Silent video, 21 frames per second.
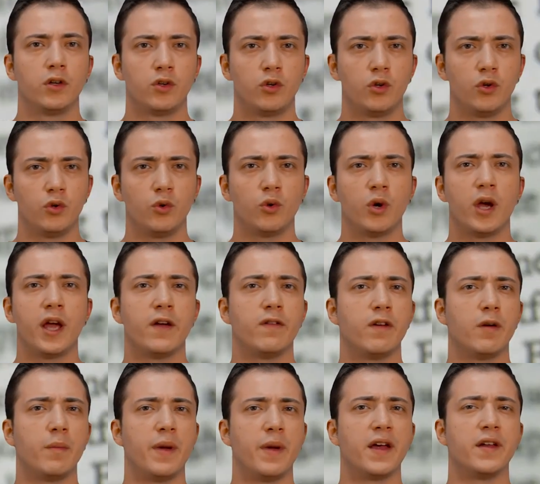To
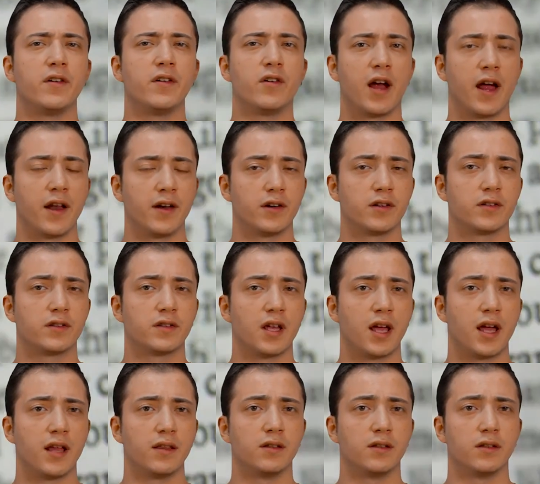have a better
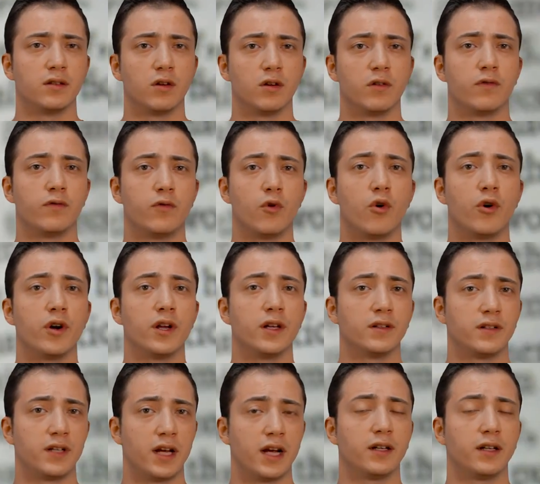understanding of
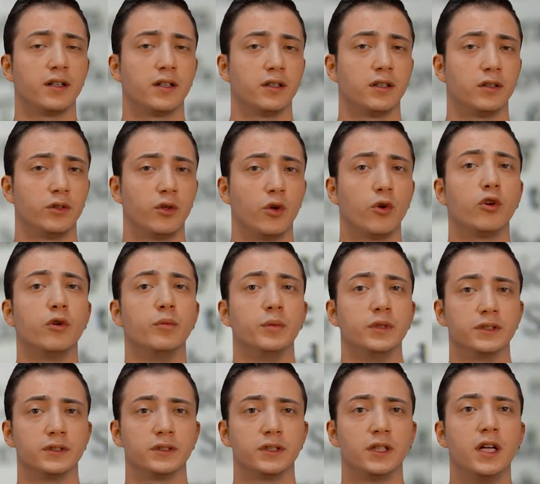foreign technical
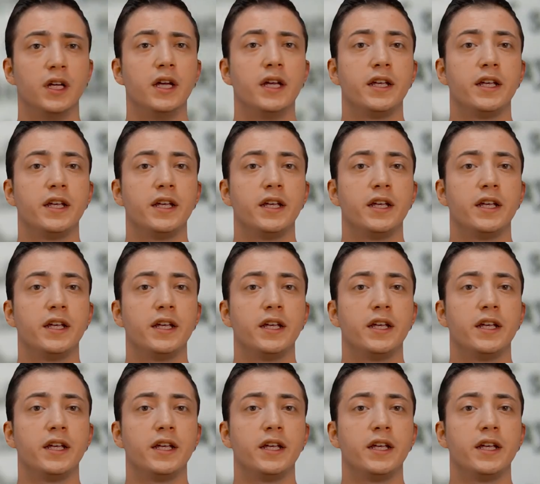document,